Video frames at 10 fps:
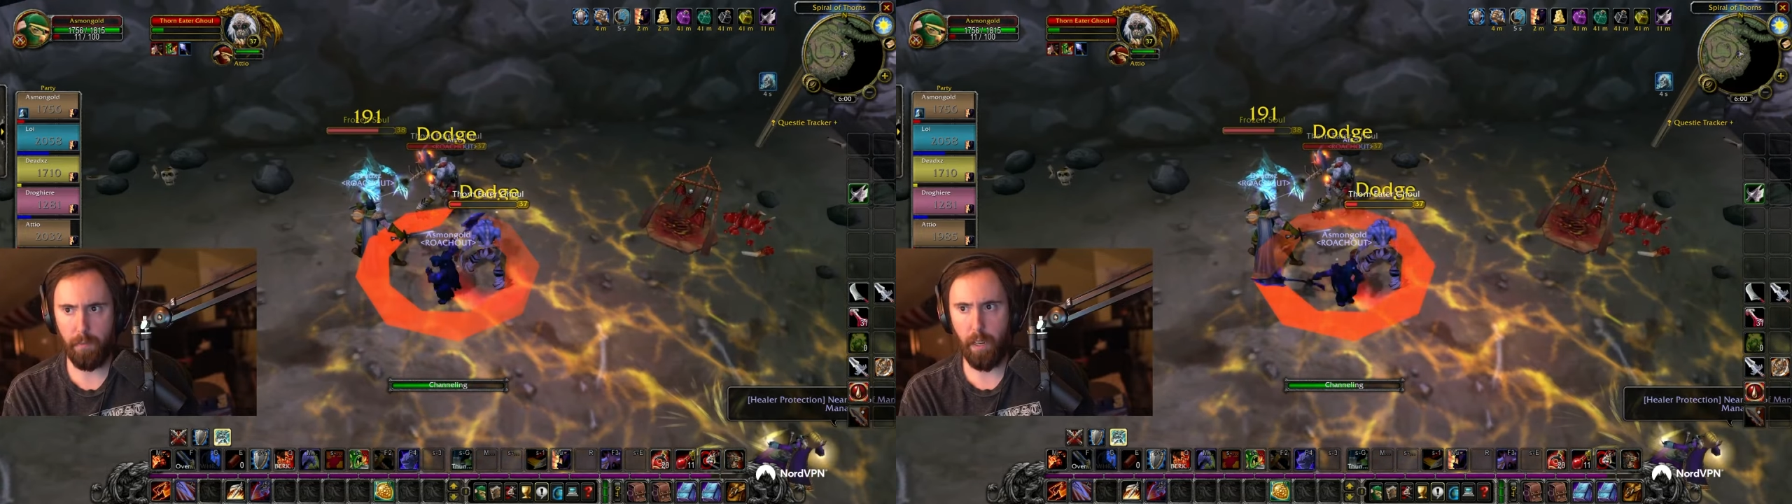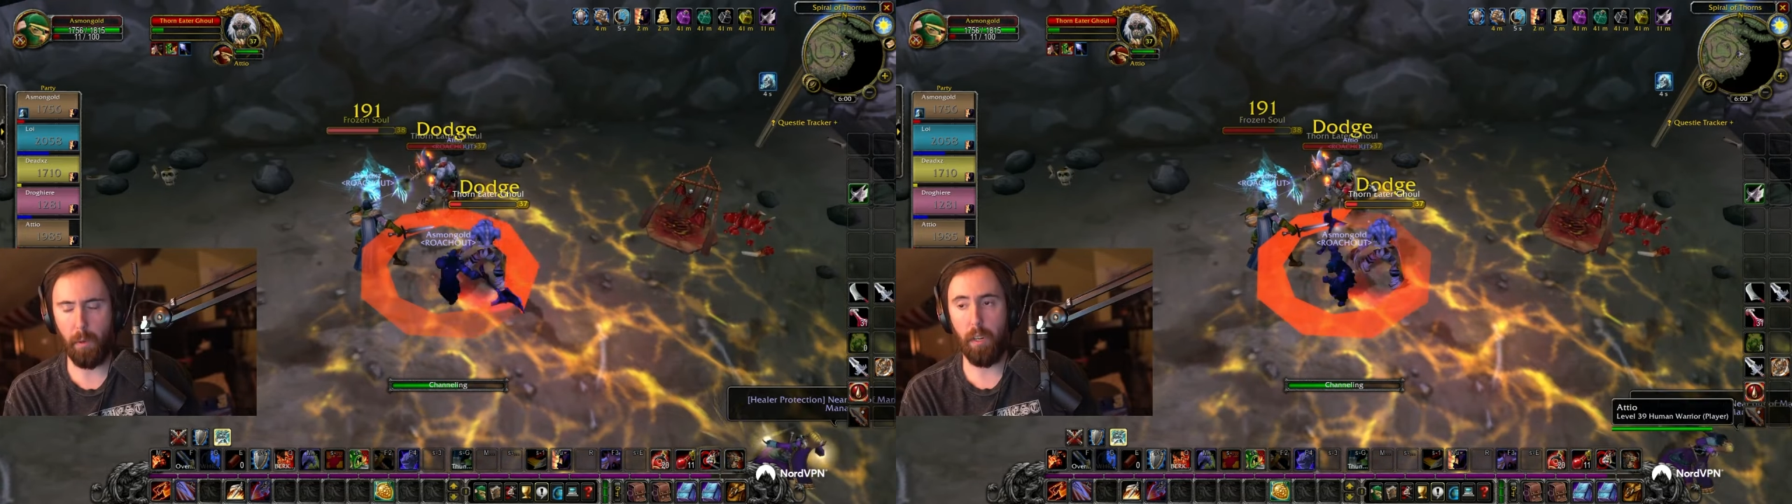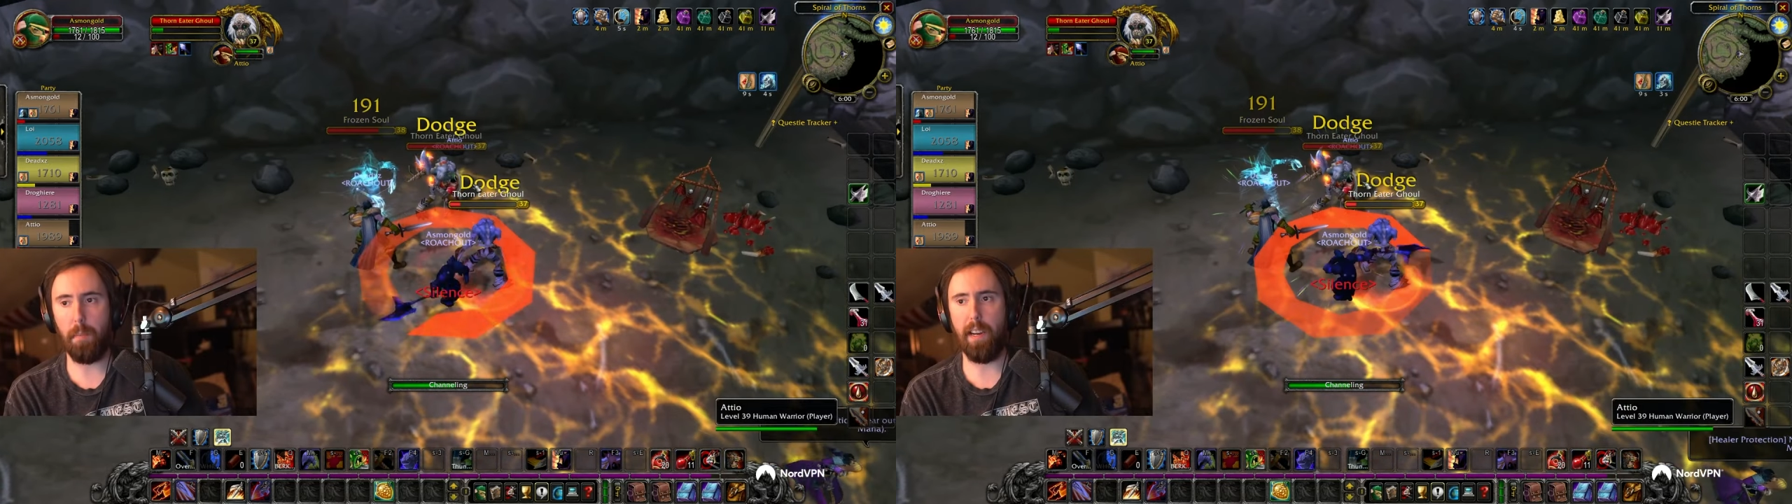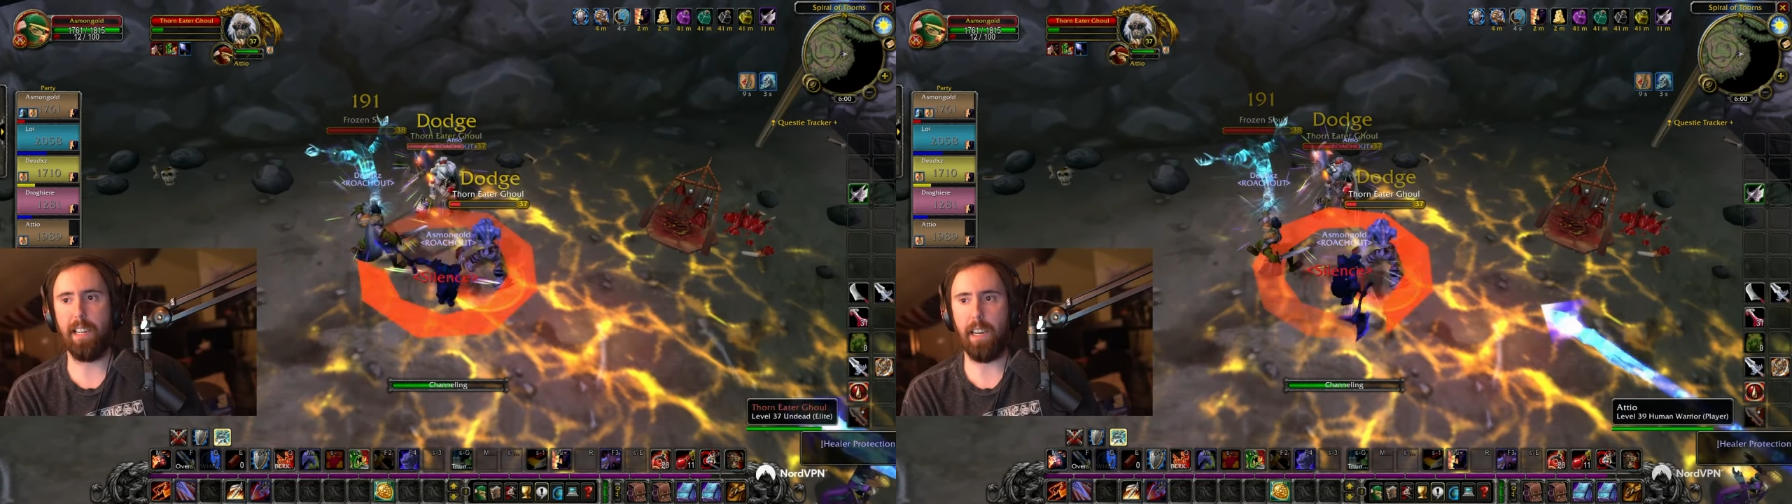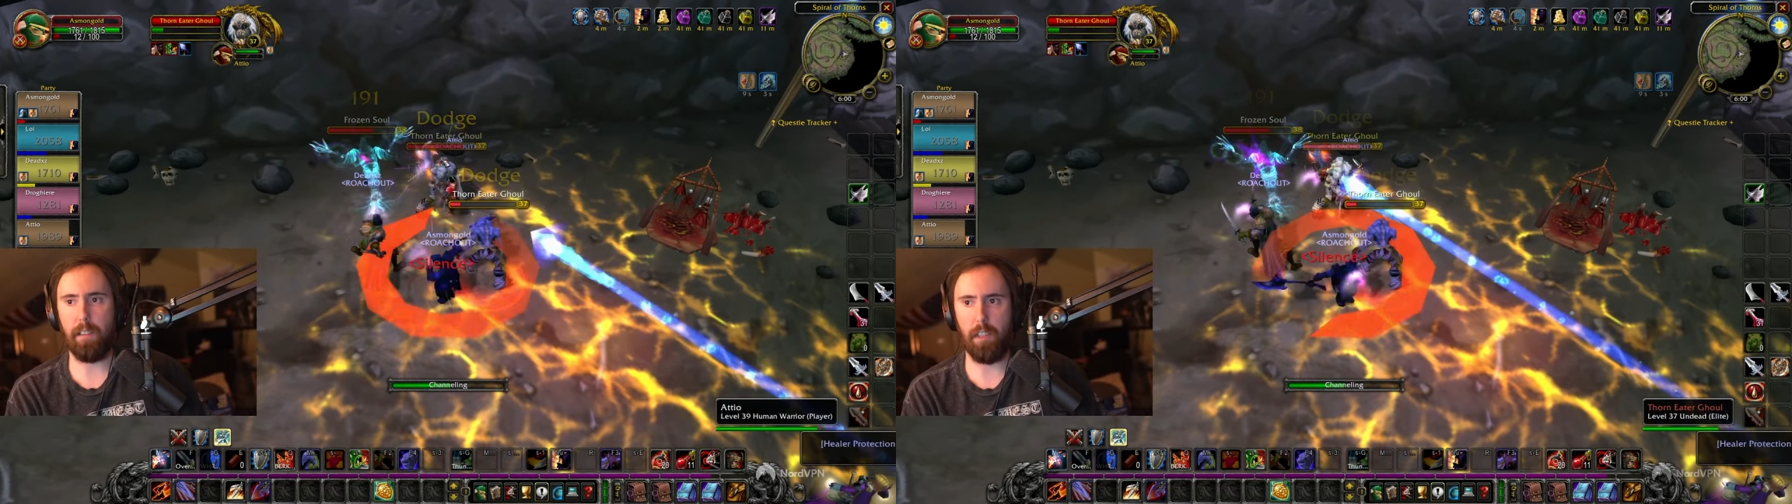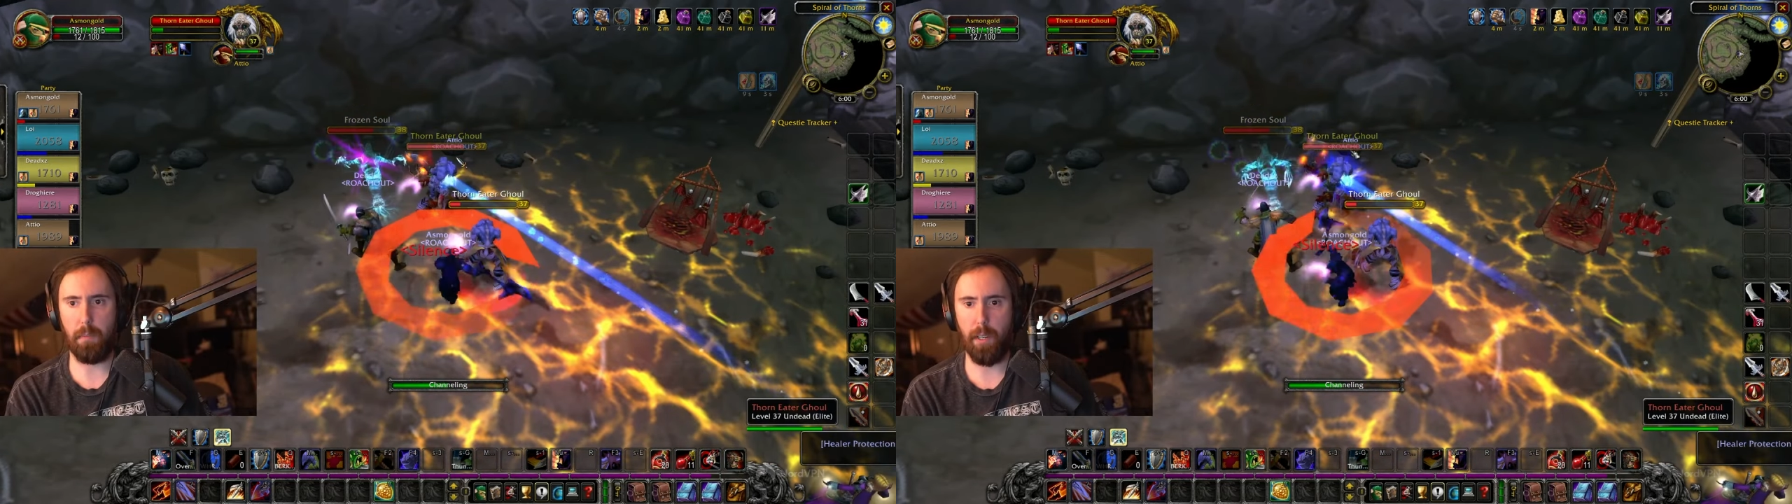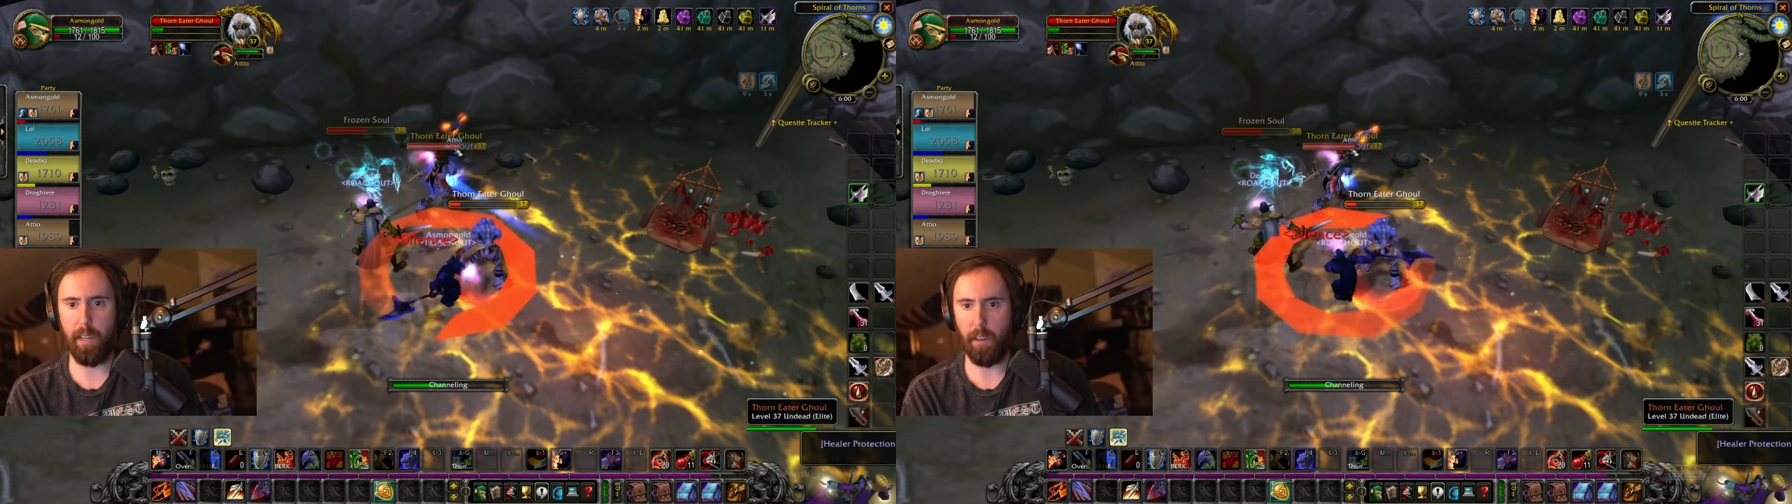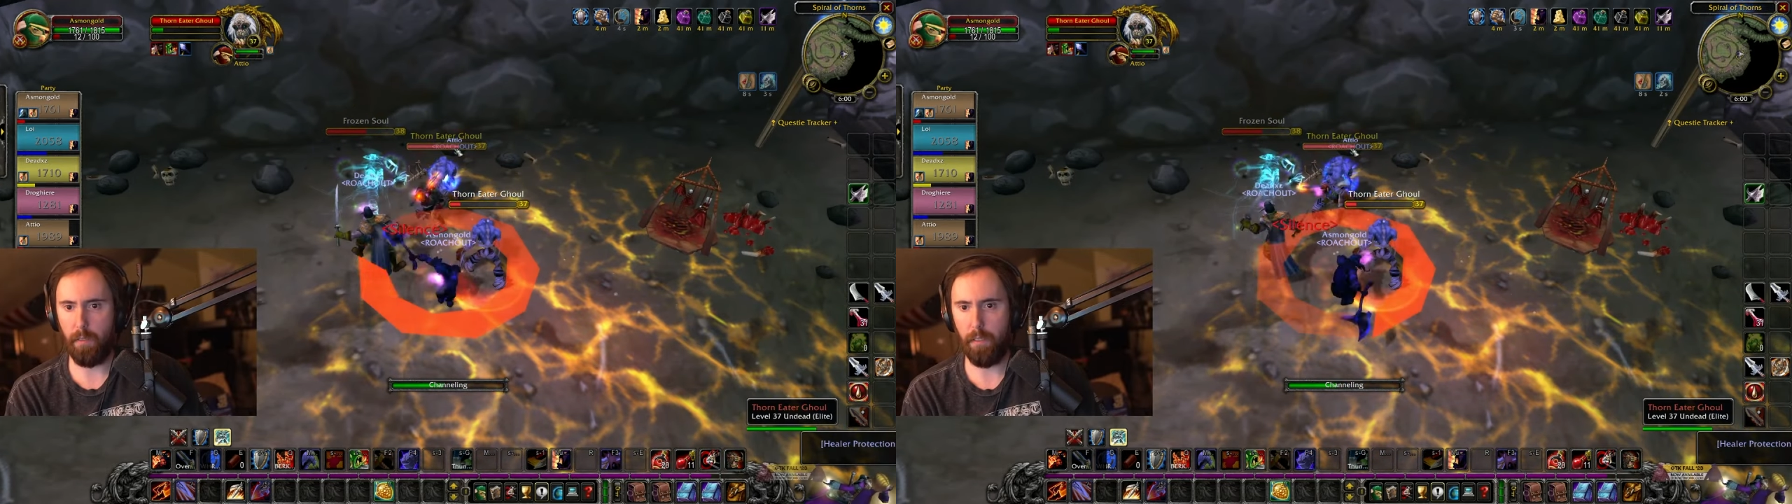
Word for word: Like, when am I not a team player?